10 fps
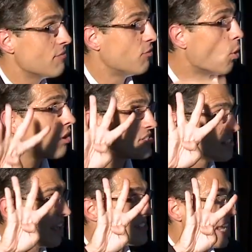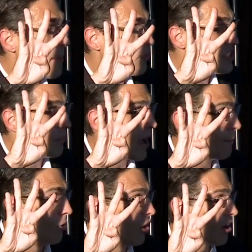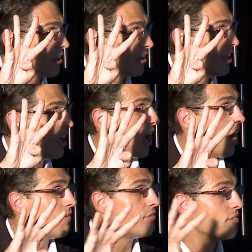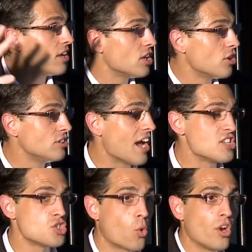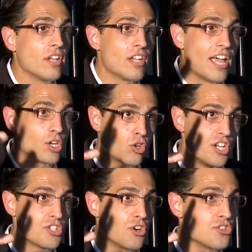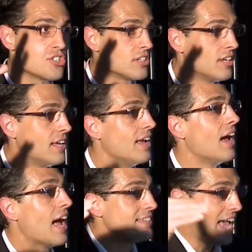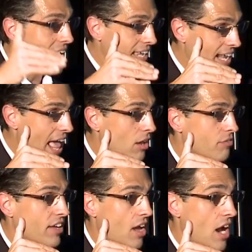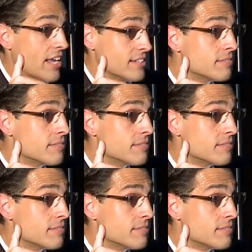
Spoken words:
4 examples in my book of dinosaurian-like creatures attacking elephant kind.